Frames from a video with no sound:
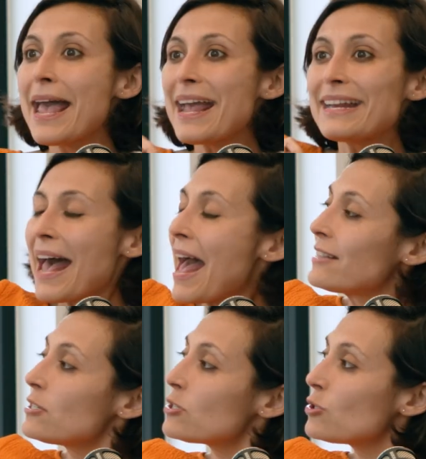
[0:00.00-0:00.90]
it
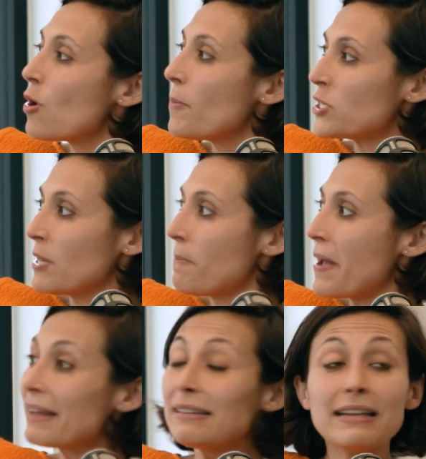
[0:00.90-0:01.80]
had so much impact.